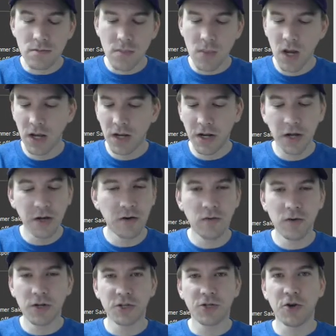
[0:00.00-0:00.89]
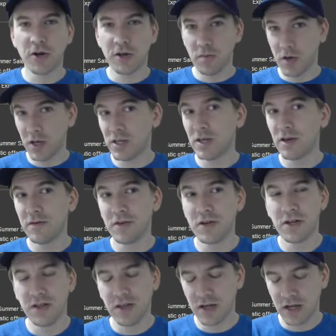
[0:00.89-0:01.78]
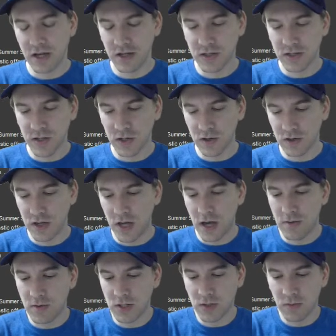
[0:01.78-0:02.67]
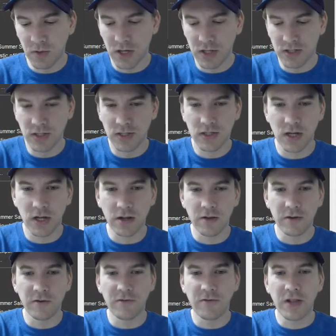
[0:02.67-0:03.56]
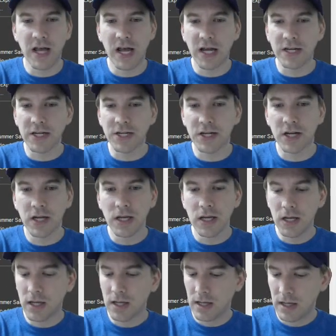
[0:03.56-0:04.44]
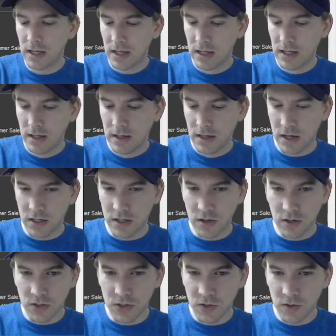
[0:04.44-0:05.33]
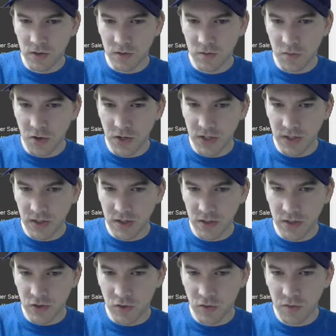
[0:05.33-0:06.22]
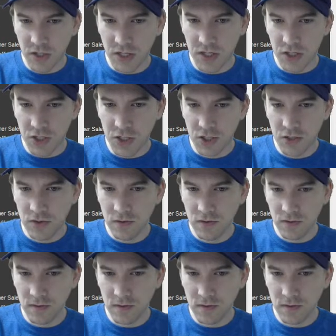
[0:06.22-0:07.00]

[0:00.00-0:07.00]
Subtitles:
And I don't want to trick myself into thinking it's a good game just because it's got a little flash. I can also press the control button to shoot.